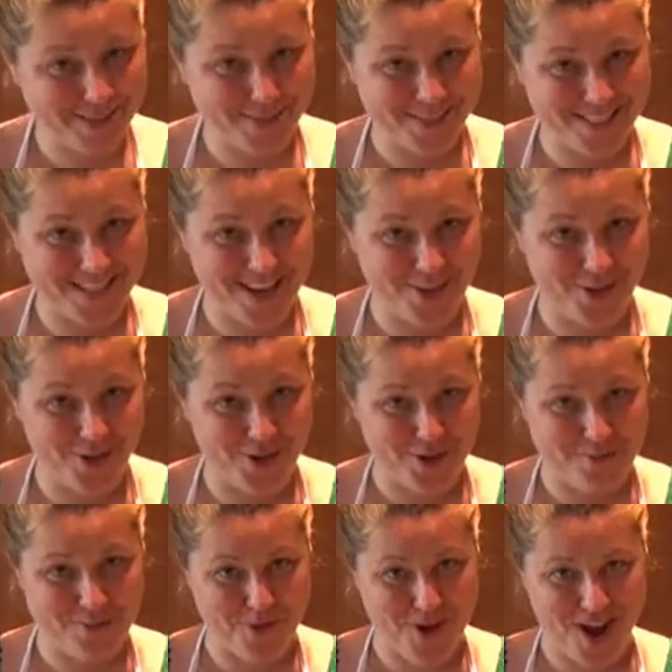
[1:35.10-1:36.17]
let's put together
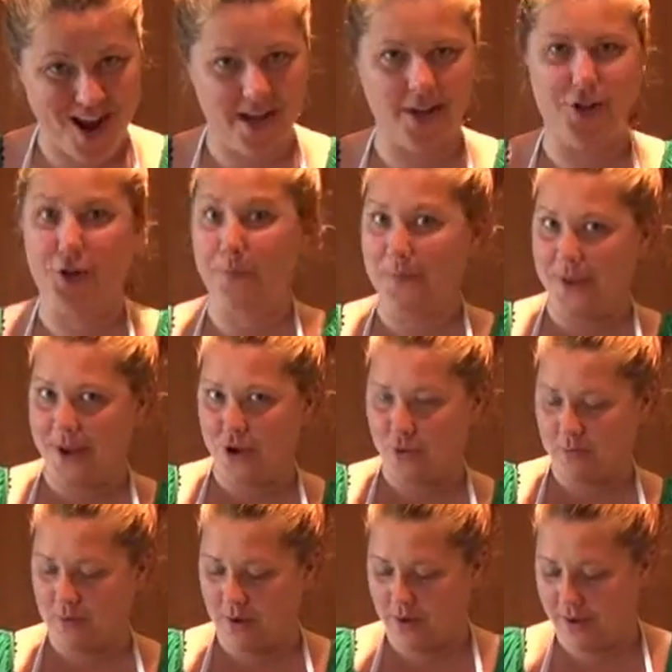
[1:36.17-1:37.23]
your brine, your
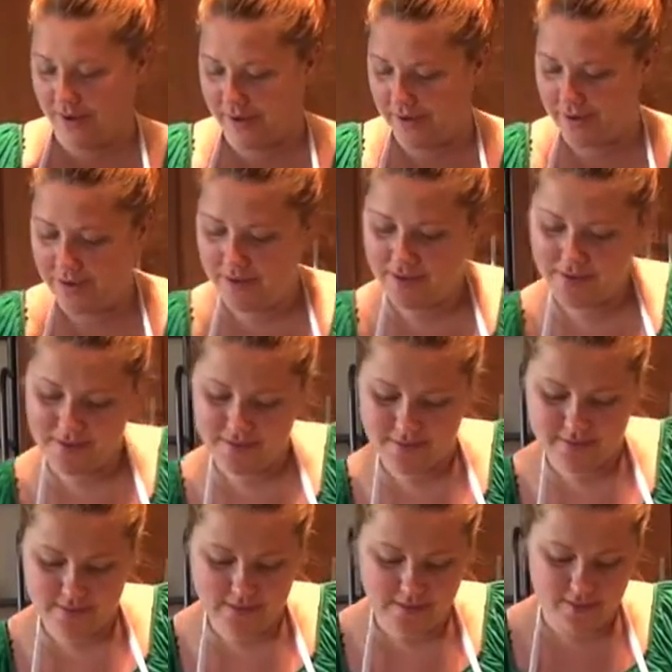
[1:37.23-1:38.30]
beer brine.
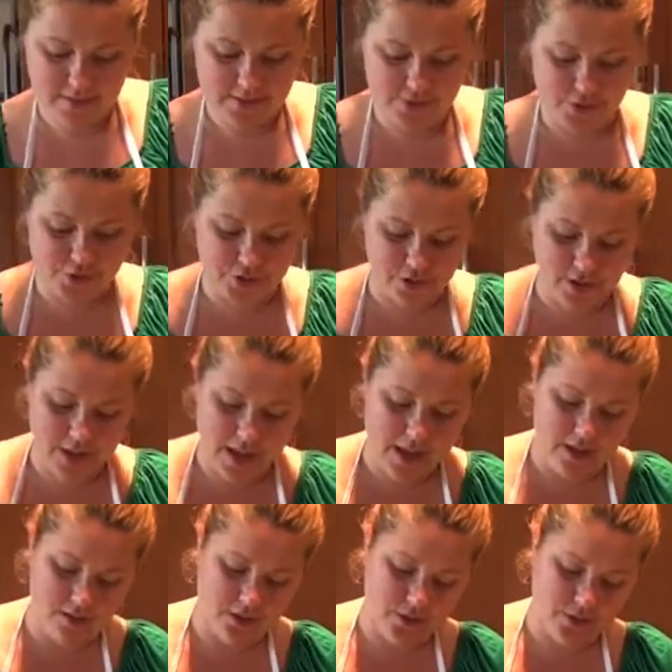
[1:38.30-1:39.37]
So your dark
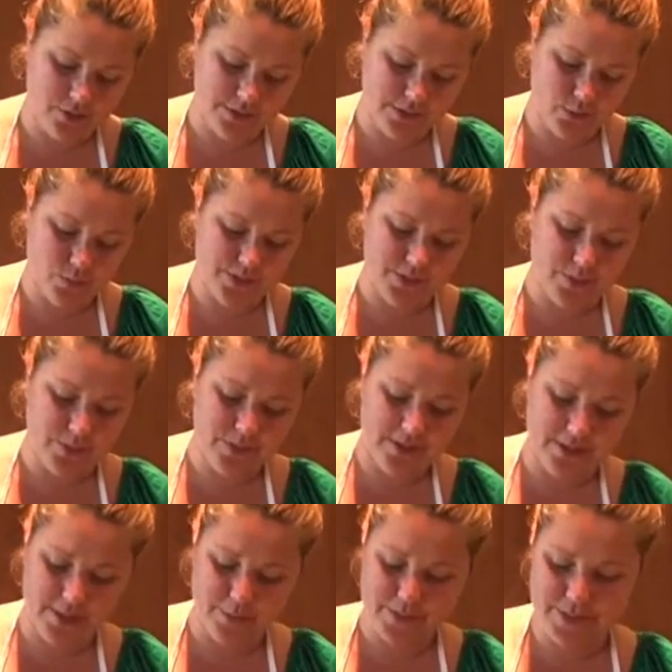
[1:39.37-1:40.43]
ale goes in. We'll start with
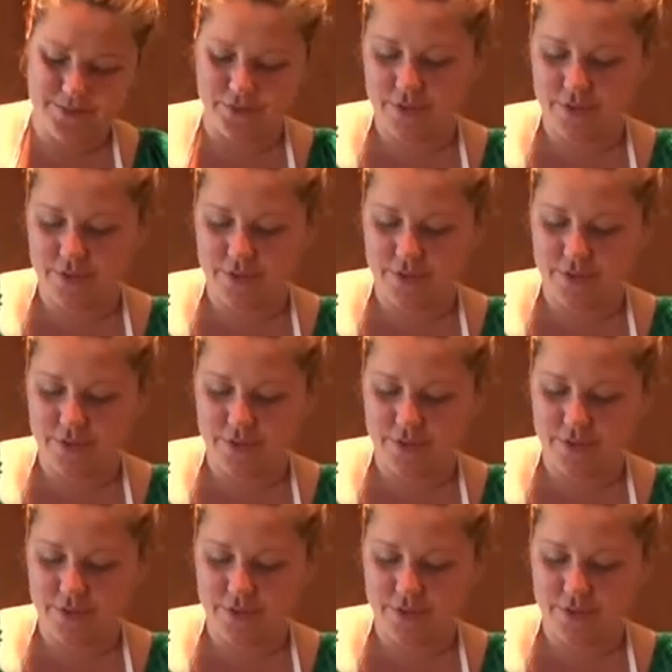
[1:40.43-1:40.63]
the liquids